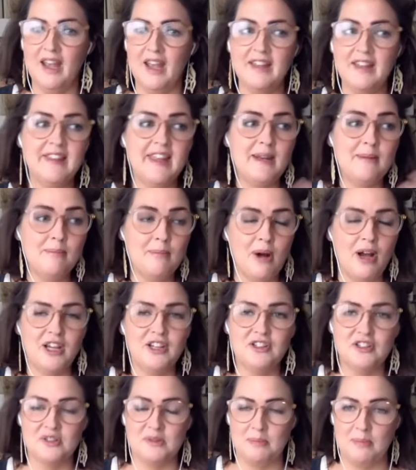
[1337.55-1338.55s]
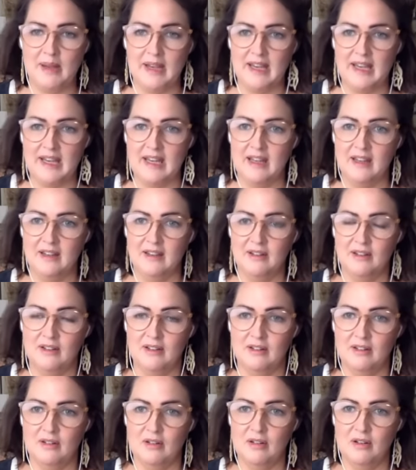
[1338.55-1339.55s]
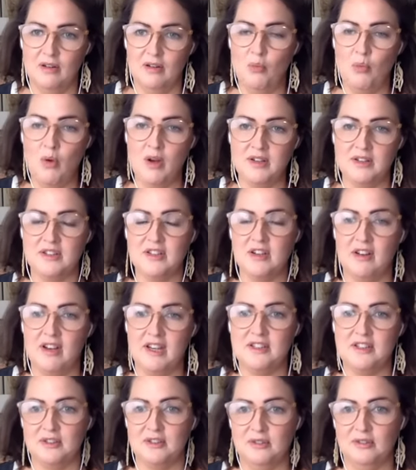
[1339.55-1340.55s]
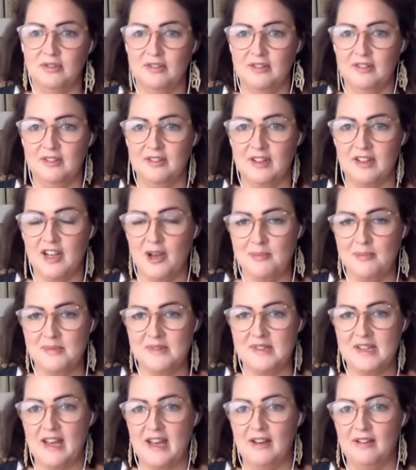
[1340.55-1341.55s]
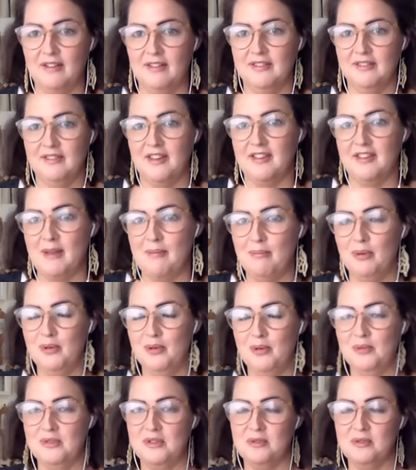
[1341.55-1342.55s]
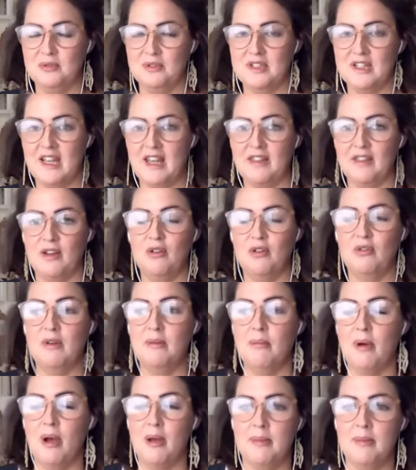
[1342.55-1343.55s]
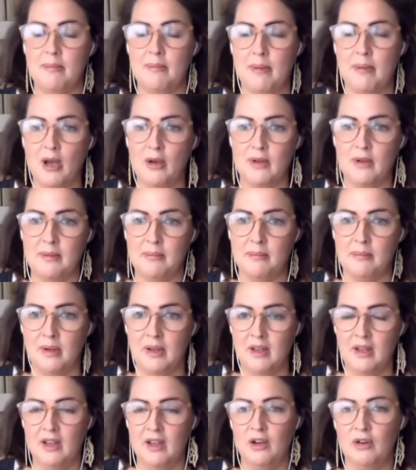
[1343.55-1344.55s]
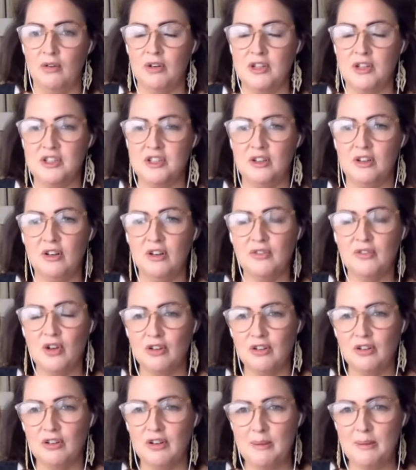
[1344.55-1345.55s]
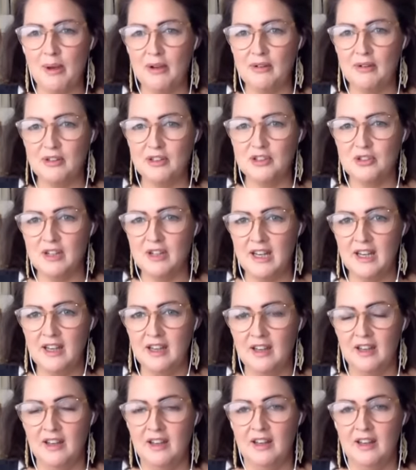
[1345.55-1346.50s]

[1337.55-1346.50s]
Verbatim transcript: And then it might just be one title that comes out that then pulls it all together, or it might be a poem. Where I do a lot of concrete poetry.